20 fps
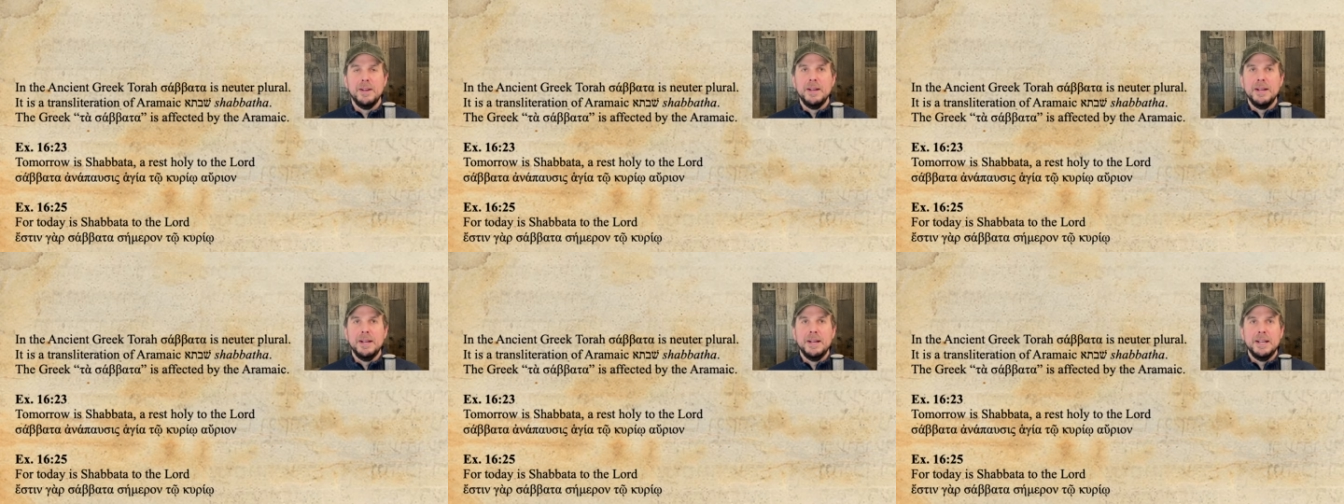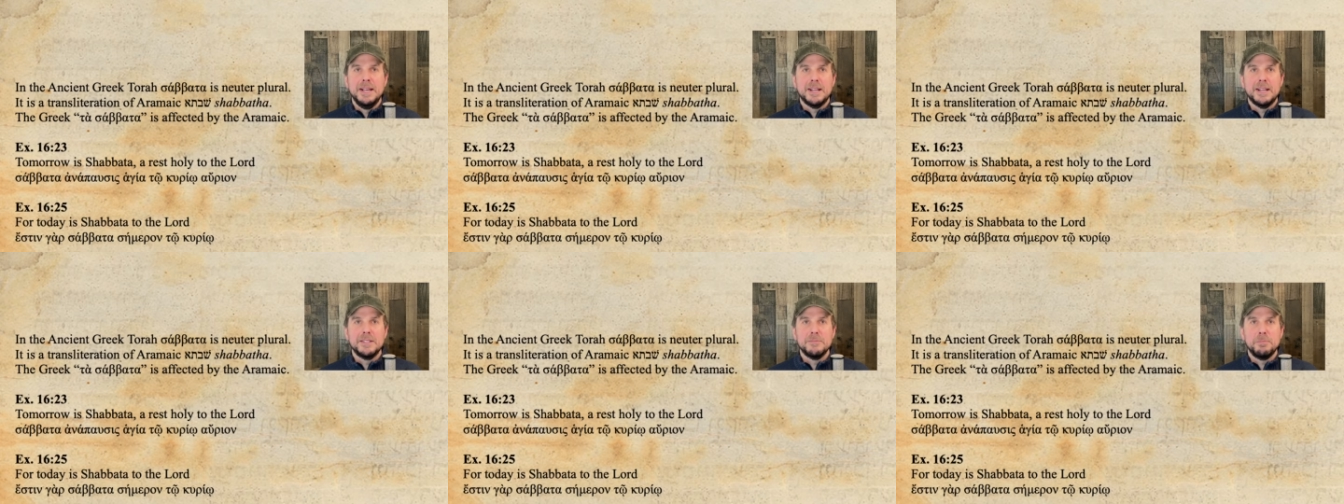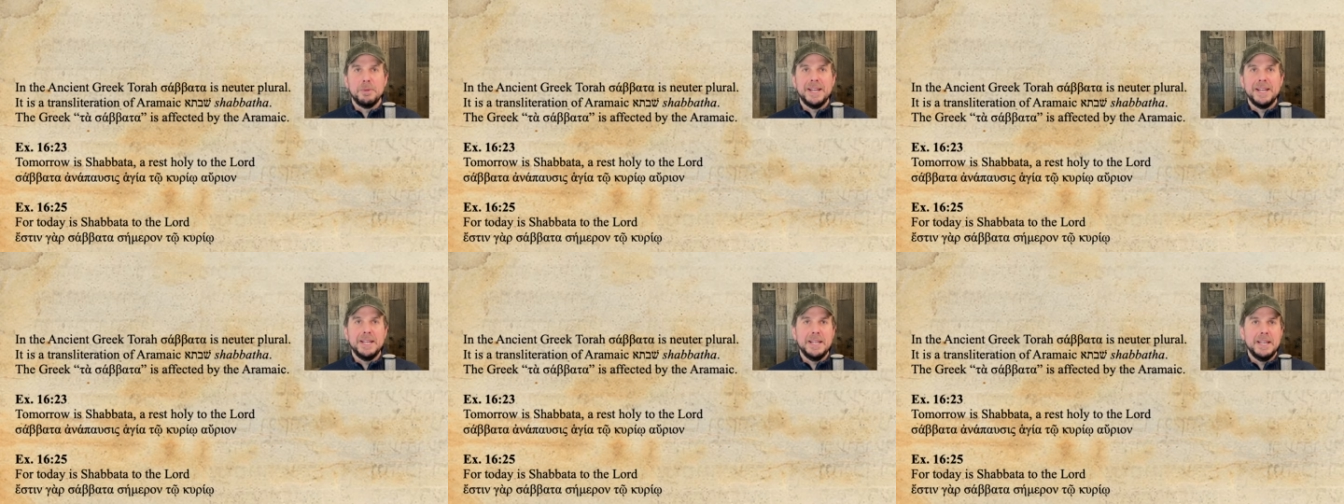
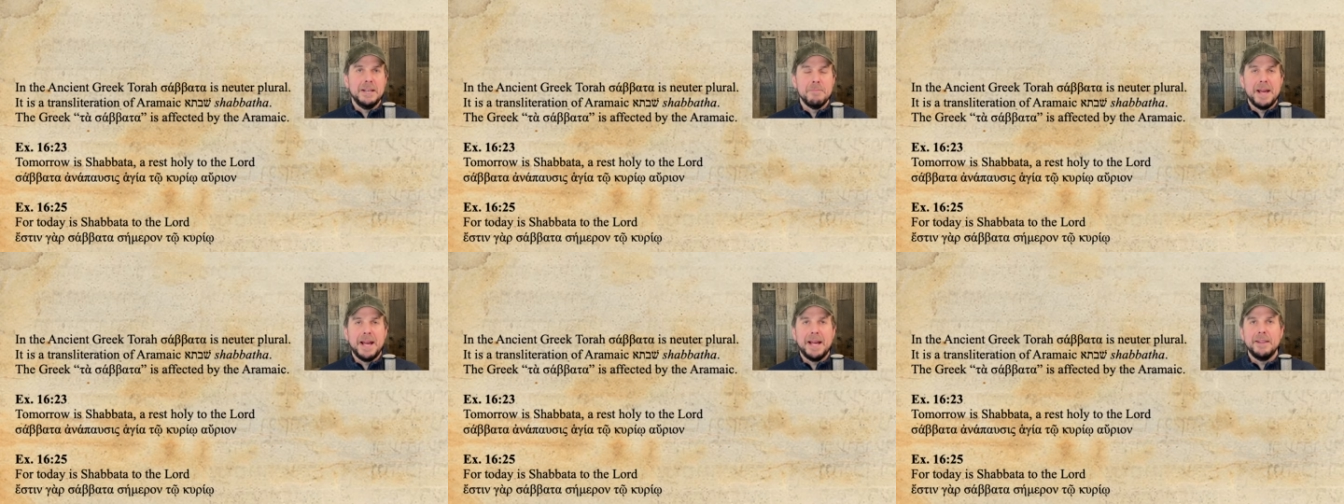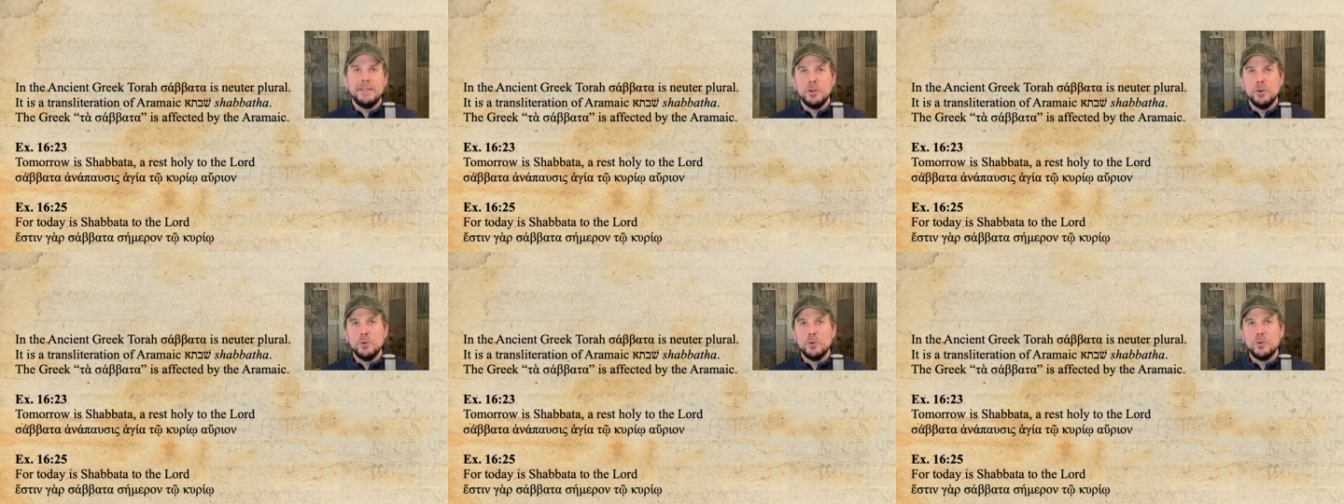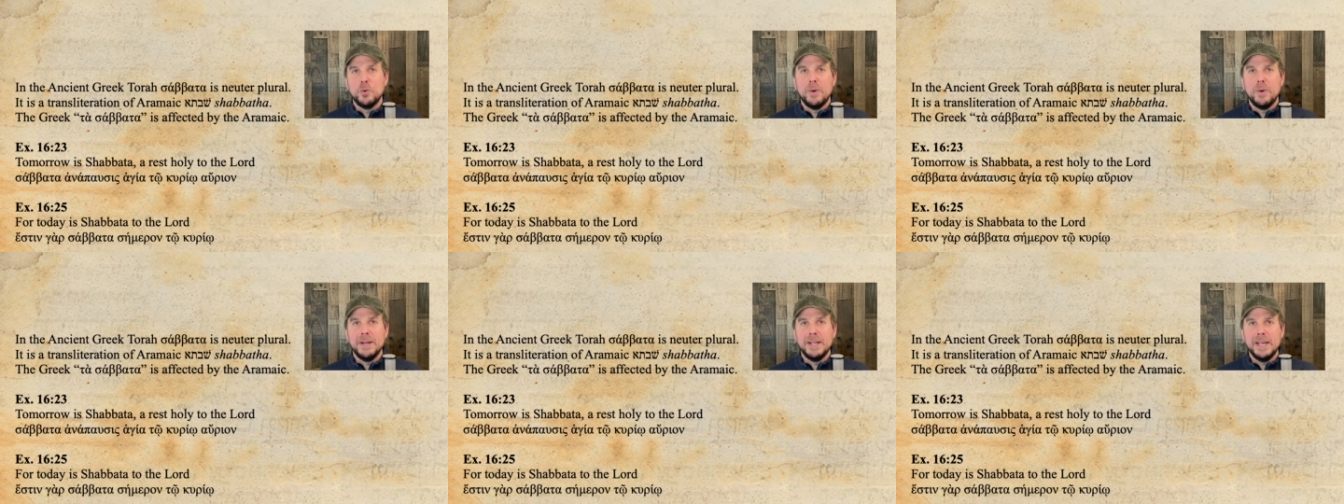explaining Matthew
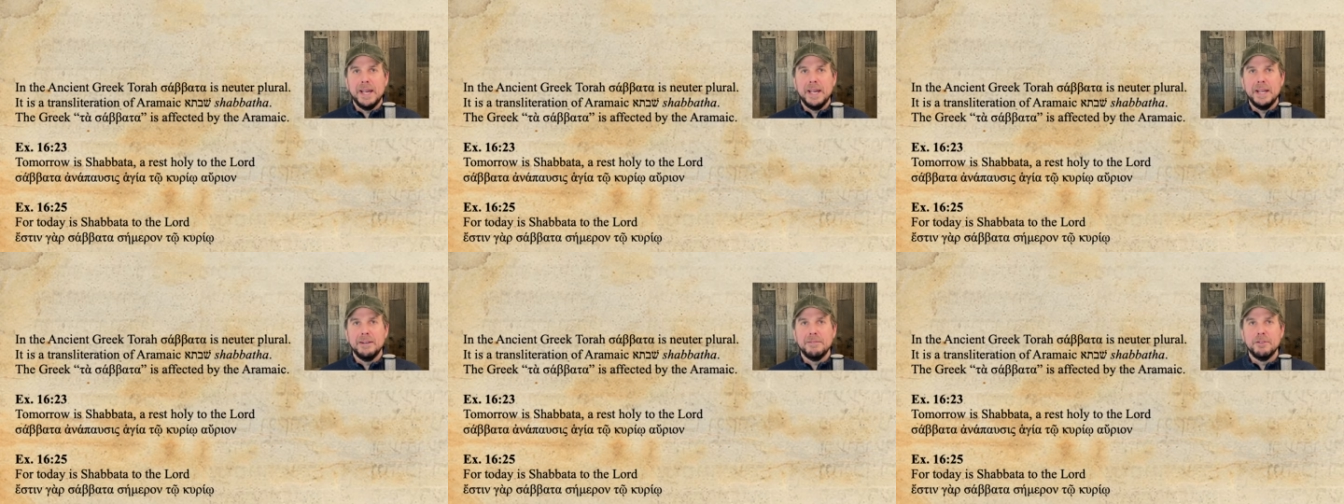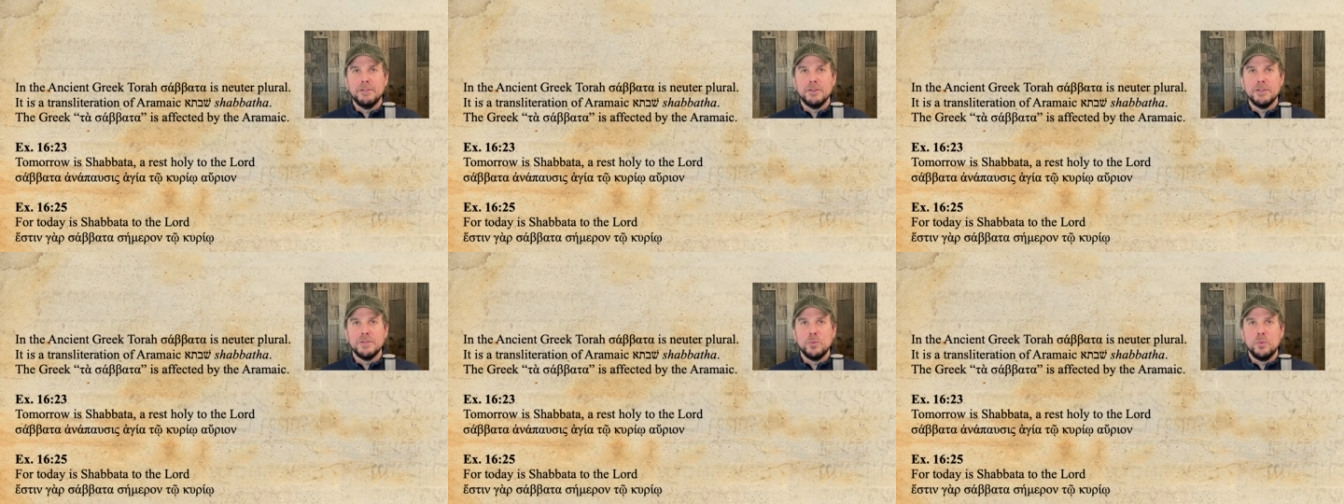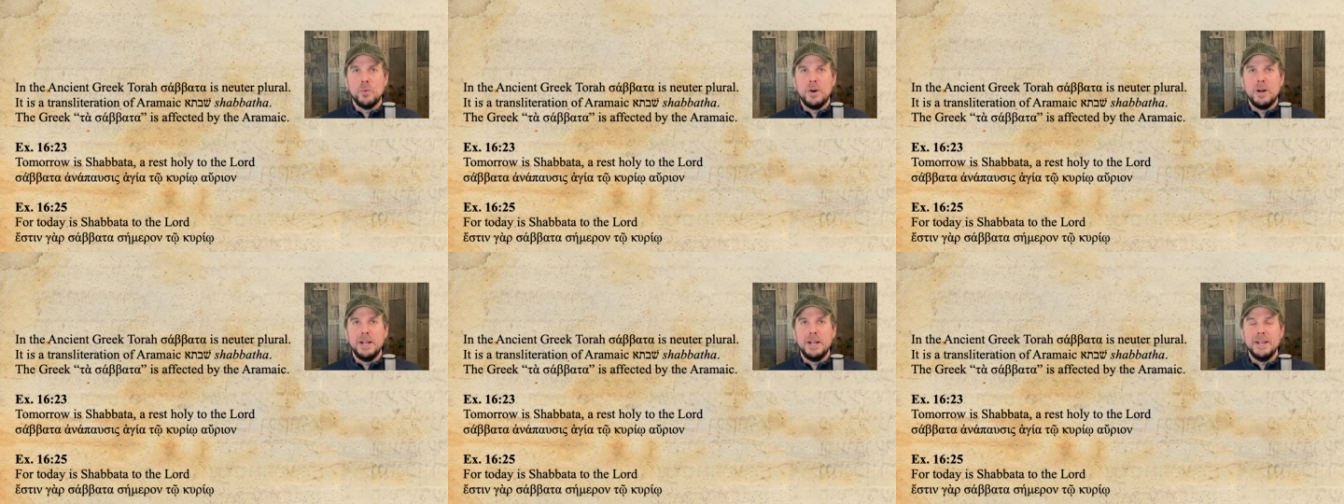28, verse
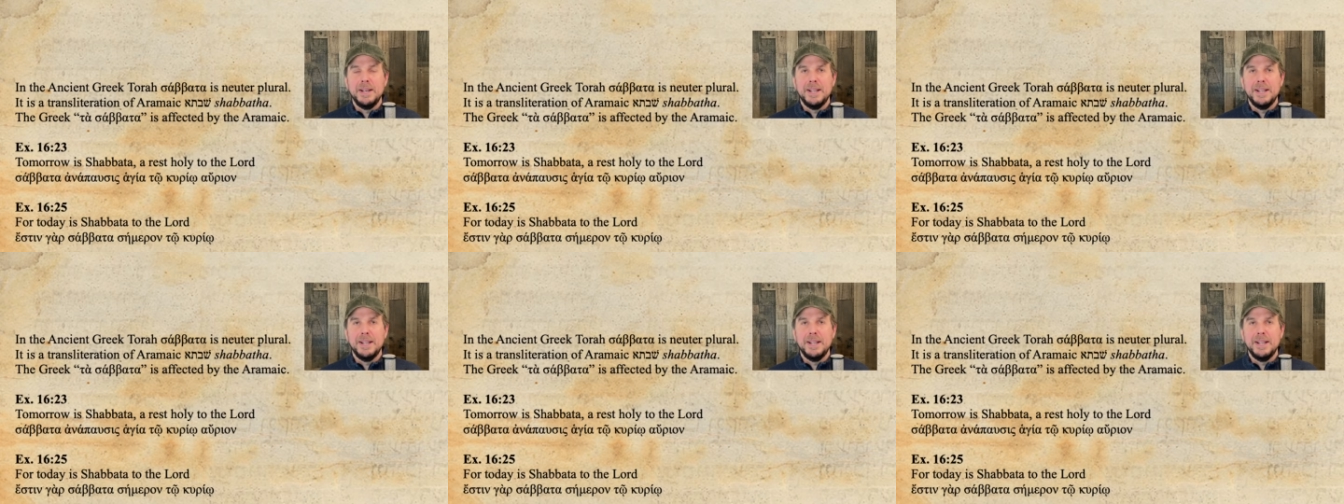1,